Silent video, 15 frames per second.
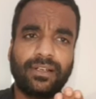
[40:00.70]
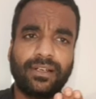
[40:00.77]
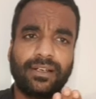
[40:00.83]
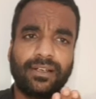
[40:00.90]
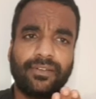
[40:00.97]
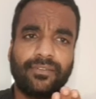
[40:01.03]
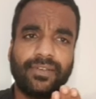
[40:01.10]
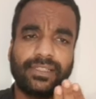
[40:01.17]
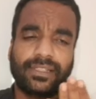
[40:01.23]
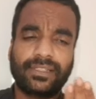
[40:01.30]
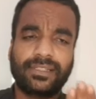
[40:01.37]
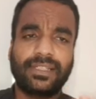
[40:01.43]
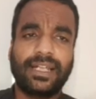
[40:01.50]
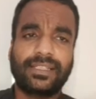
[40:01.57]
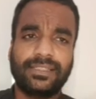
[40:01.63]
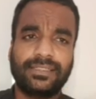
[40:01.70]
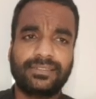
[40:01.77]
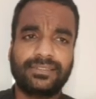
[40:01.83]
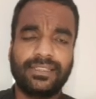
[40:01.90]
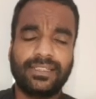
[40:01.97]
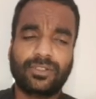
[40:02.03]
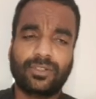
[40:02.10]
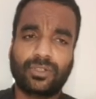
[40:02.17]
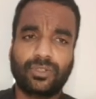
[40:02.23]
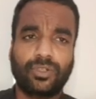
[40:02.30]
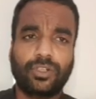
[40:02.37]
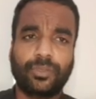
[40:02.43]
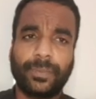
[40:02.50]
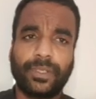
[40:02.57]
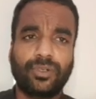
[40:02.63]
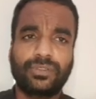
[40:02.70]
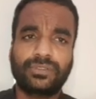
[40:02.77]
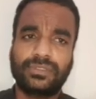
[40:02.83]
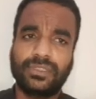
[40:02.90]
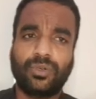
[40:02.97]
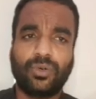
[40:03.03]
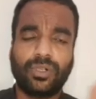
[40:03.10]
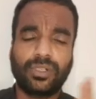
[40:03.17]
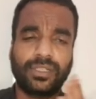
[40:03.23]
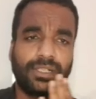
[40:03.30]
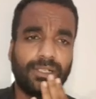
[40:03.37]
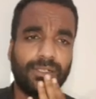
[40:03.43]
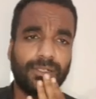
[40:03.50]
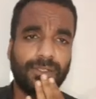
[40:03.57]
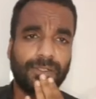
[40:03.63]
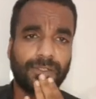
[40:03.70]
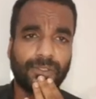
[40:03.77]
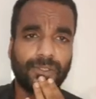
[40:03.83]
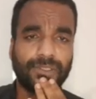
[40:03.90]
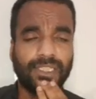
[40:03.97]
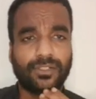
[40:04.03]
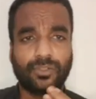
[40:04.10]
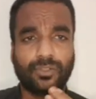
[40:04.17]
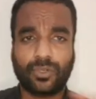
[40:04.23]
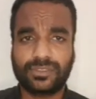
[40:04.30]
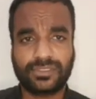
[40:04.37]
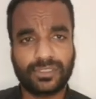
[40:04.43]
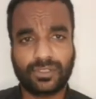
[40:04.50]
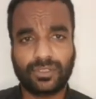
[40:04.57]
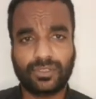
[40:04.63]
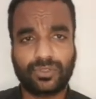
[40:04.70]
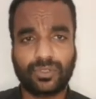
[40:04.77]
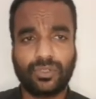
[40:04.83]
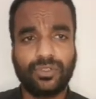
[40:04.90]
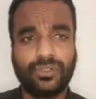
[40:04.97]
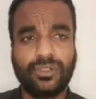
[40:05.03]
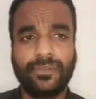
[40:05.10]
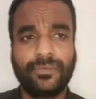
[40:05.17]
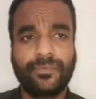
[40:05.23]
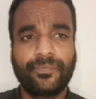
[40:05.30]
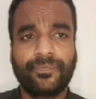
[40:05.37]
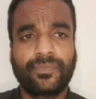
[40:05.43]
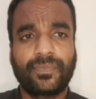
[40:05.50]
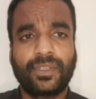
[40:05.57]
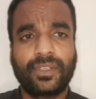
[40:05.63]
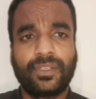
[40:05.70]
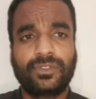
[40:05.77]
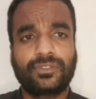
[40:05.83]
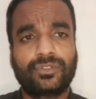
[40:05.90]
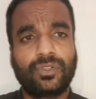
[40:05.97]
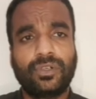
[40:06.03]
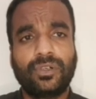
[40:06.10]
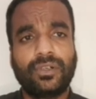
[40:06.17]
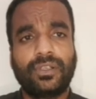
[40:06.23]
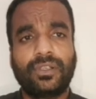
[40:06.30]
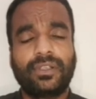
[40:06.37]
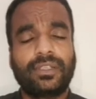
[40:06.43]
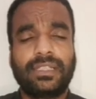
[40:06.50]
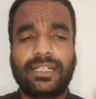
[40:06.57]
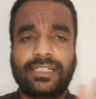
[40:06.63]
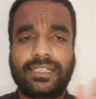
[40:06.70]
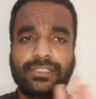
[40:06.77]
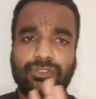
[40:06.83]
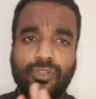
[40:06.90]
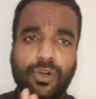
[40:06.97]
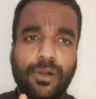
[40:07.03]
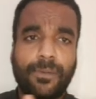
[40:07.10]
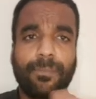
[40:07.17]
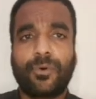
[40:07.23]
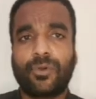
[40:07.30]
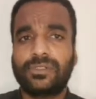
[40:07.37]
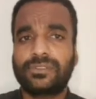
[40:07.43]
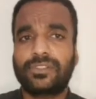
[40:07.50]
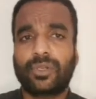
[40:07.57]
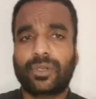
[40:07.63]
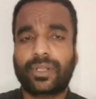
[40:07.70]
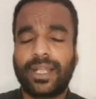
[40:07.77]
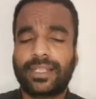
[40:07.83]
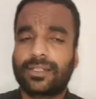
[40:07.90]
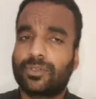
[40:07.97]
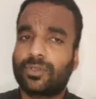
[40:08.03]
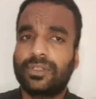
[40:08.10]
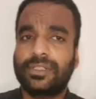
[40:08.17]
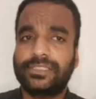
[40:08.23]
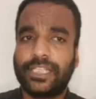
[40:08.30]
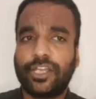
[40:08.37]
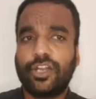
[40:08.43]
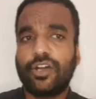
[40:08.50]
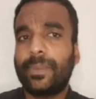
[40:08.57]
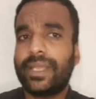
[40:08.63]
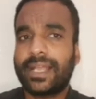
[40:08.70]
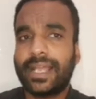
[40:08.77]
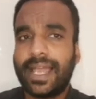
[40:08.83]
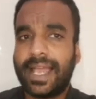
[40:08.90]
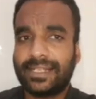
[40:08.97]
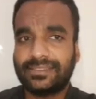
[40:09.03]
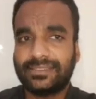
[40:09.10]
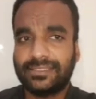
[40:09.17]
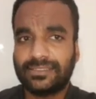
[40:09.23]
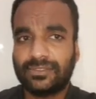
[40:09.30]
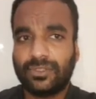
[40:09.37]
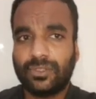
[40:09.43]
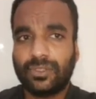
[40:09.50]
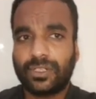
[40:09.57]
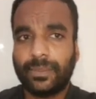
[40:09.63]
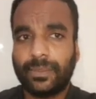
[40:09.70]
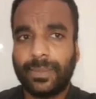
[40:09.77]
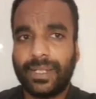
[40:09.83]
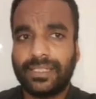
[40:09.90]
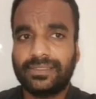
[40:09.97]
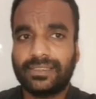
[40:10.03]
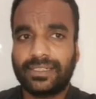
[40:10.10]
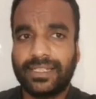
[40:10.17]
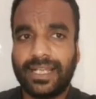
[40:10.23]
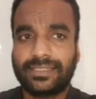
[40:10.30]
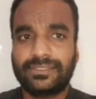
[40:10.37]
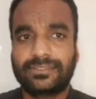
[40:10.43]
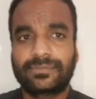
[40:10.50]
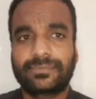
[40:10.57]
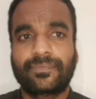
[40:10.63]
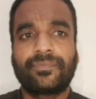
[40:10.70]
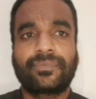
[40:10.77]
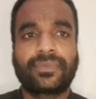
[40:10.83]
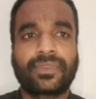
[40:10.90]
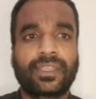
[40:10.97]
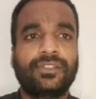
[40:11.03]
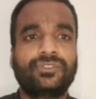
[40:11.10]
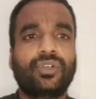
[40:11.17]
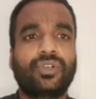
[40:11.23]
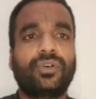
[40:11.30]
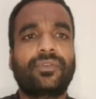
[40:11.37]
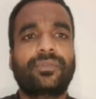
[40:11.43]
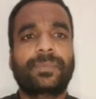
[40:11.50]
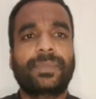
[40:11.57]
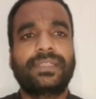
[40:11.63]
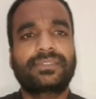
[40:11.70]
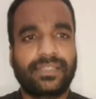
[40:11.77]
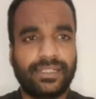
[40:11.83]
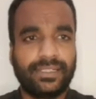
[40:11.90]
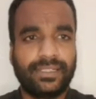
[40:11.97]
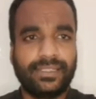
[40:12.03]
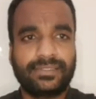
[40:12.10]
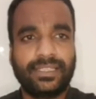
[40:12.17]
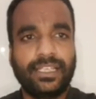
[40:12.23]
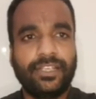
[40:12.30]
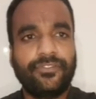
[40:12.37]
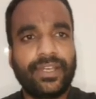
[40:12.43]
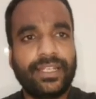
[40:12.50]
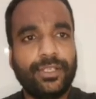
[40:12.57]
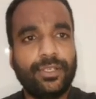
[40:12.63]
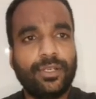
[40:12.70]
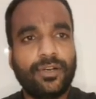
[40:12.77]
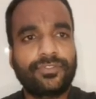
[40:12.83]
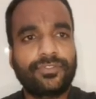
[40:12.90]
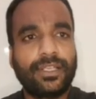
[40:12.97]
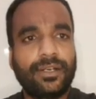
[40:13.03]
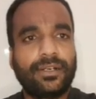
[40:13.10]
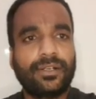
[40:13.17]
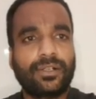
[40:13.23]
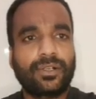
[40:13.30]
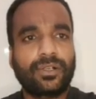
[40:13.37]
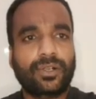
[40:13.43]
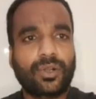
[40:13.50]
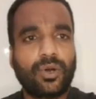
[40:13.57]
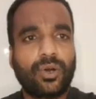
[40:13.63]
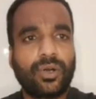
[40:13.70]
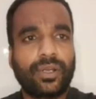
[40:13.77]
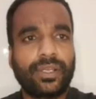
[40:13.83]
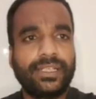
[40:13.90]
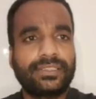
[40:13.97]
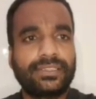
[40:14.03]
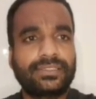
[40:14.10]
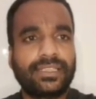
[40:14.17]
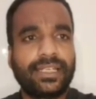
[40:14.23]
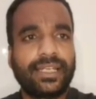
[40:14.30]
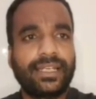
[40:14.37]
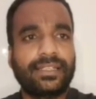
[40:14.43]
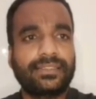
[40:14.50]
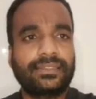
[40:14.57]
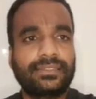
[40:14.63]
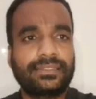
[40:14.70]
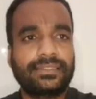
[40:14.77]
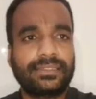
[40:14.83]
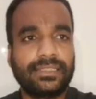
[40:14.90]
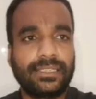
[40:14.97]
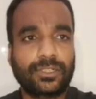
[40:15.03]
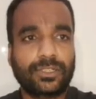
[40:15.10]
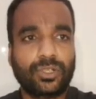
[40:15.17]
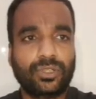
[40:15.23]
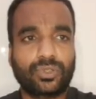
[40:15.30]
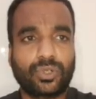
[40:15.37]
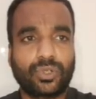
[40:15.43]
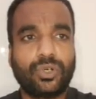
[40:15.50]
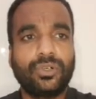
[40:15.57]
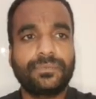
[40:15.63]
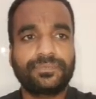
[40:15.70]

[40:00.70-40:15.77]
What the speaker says: whether that is there or not because all the rows are non-zeroth row. So there is no poles located on j omega axis or imaginary axis. So please read this. If any of the row is a zeroth row,